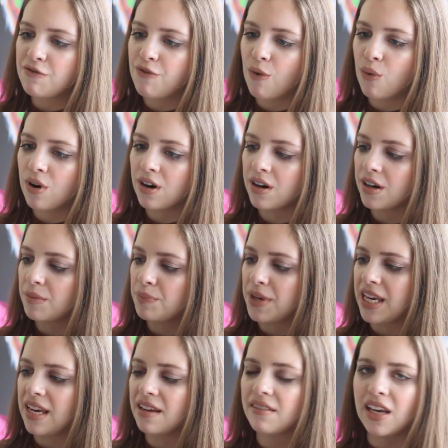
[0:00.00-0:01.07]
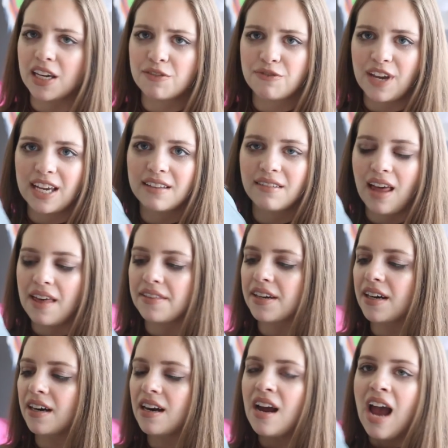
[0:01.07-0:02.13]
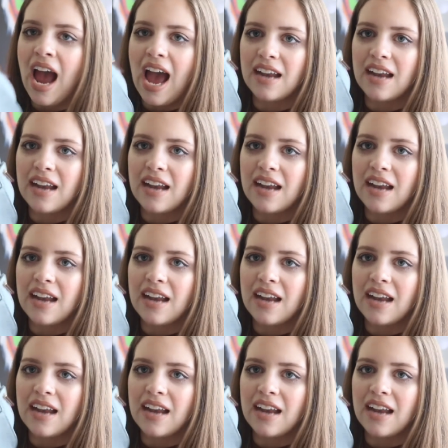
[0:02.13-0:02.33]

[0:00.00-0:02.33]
for being like fake leather